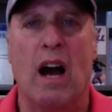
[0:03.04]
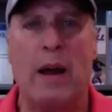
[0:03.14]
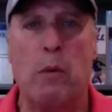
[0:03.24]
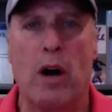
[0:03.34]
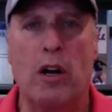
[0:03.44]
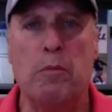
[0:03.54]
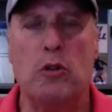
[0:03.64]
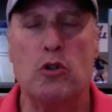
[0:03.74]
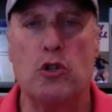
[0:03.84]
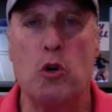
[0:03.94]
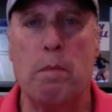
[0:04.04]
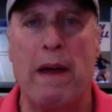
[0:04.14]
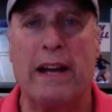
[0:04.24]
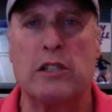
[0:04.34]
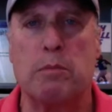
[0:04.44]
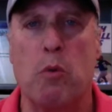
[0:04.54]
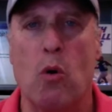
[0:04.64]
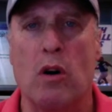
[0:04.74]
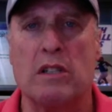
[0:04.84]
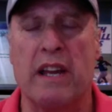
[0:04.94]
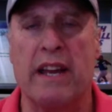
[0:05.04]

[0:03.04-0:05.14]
Hi, welcome to Schupak Sports.